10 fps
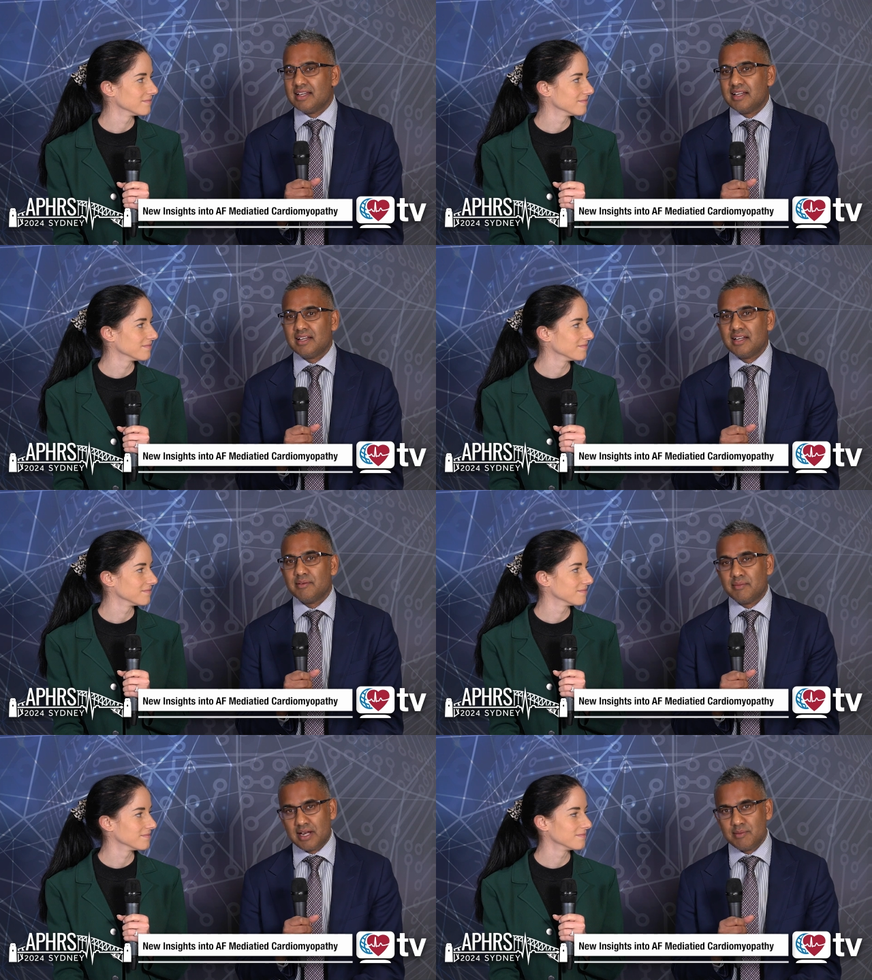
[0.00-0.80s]

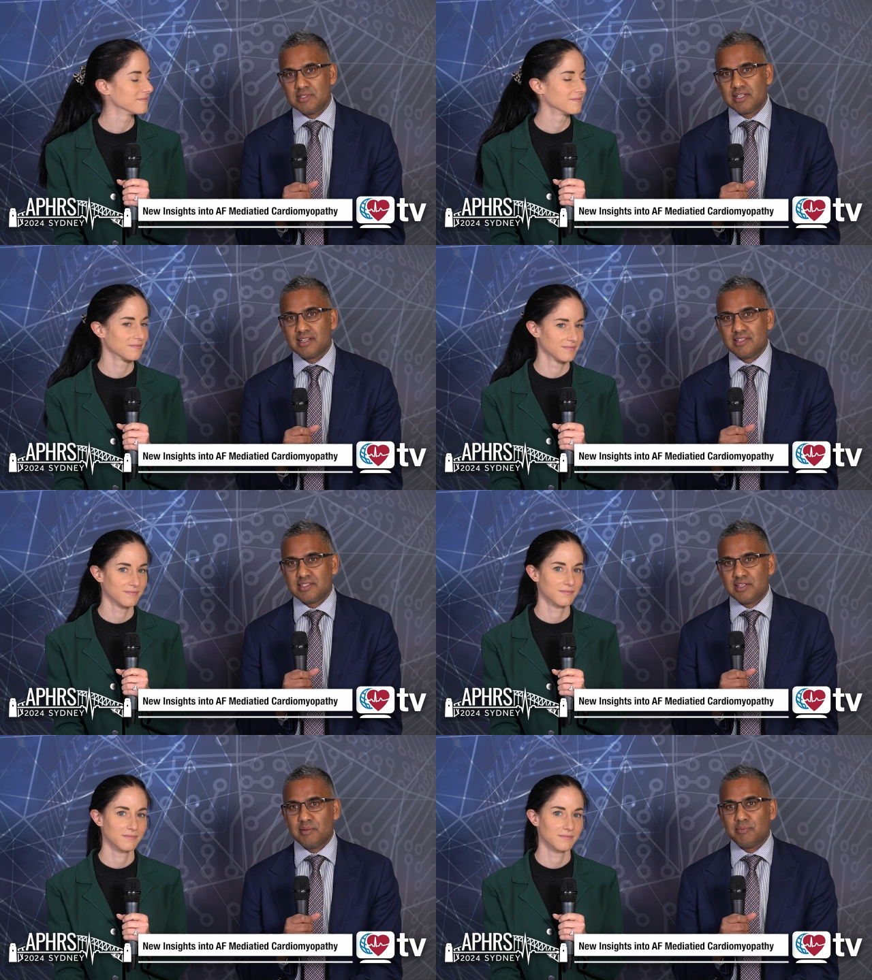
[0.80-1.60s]
Speaker 1: Uh, my name's uh,
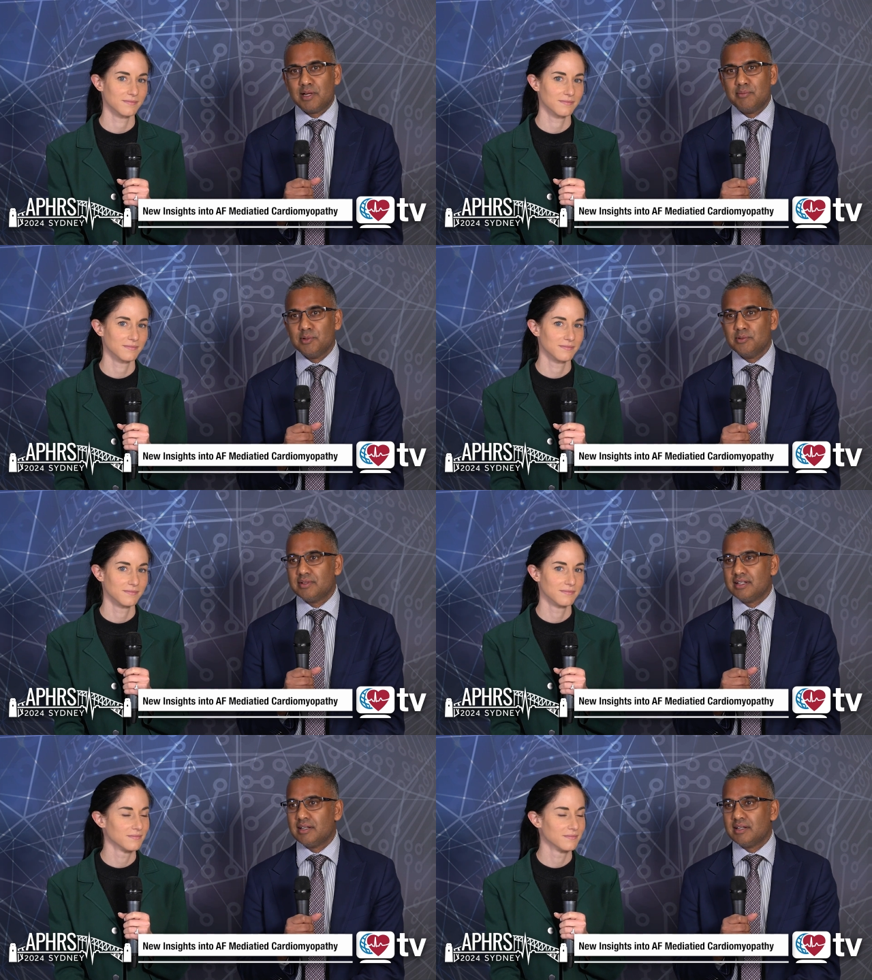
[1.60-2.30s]
Sandeep Prabhu.